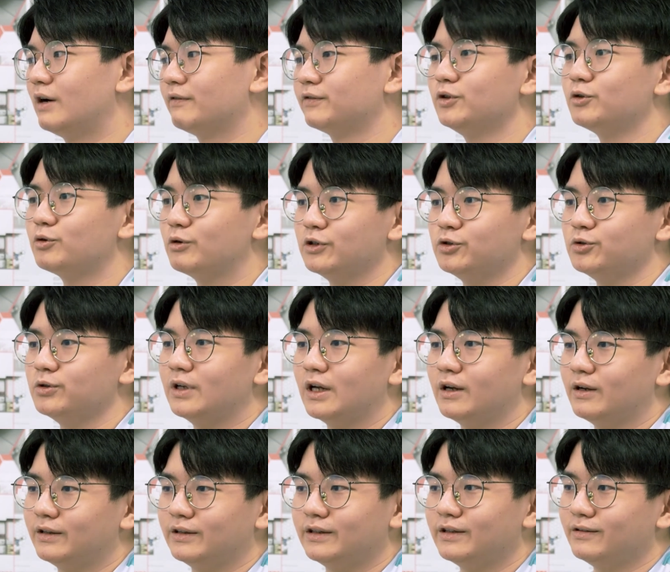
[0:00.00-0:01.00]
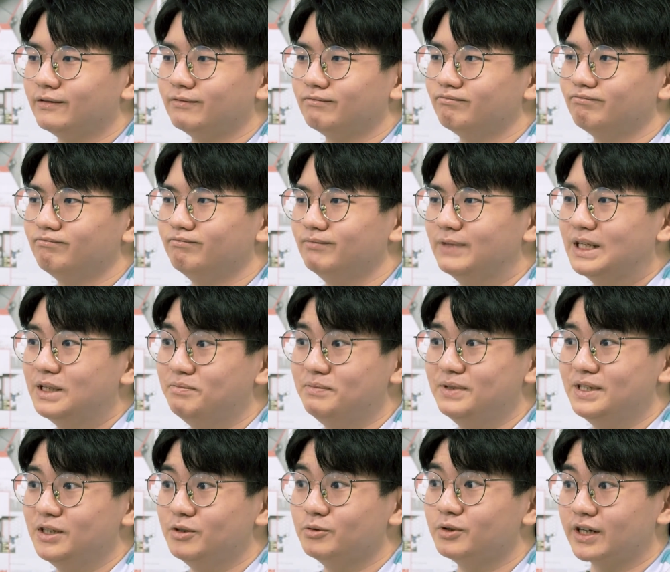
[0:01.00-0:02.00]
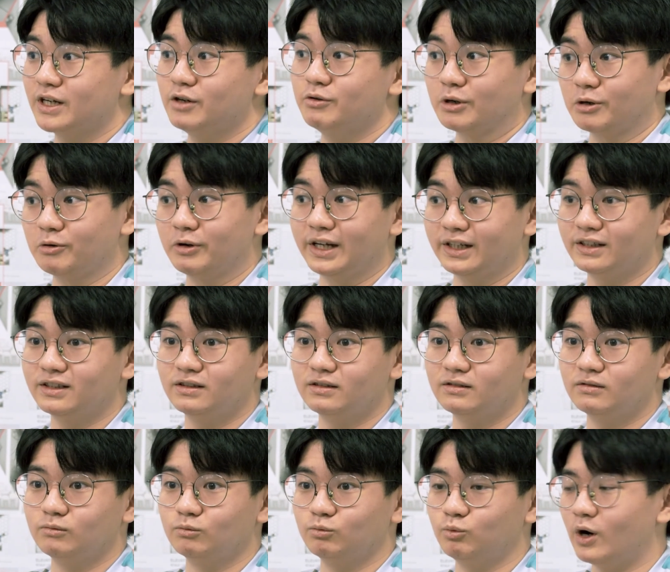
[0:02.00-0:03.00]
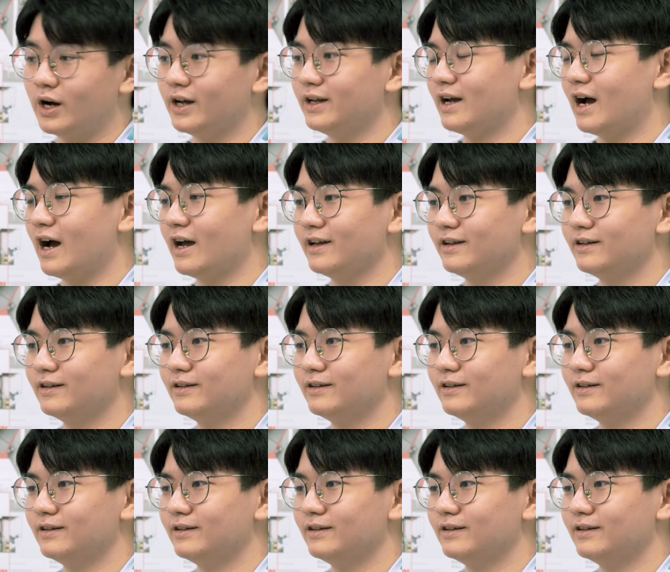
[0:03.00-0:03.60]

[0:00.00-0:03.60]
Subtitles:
After you graduate, I think maybe you will get regret why I